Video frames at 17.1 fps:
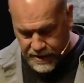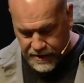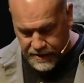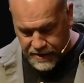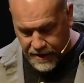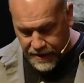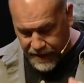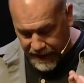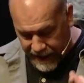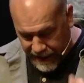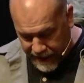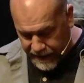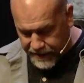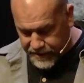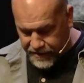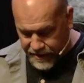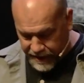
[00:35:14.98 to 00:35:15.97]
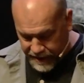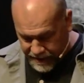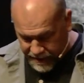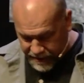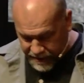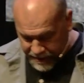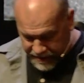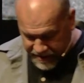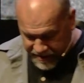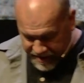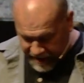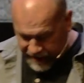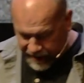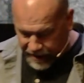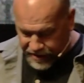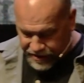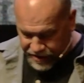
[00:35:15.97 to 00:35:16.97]
That the innocent,
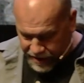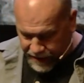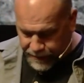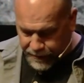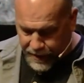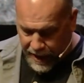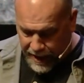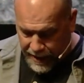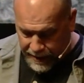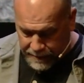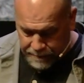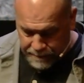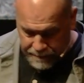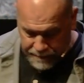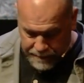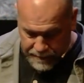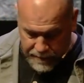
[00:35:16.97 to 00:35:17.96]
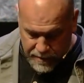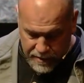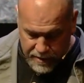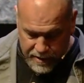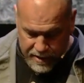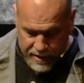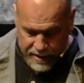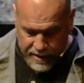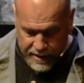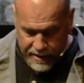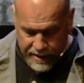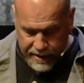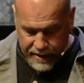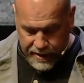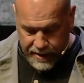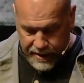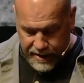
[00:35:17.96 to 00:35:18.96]
sinless Son of God
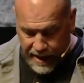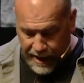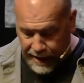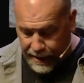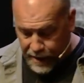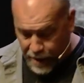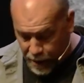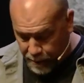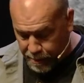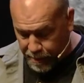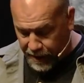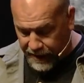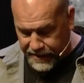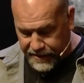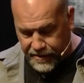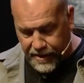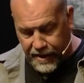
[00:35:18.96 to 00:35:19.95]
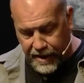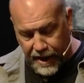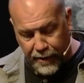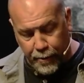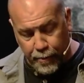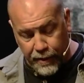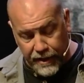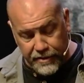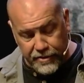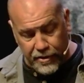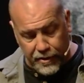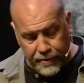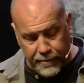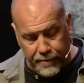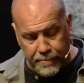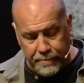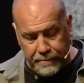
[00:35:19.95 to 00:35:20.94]
died in our place the death we deserved.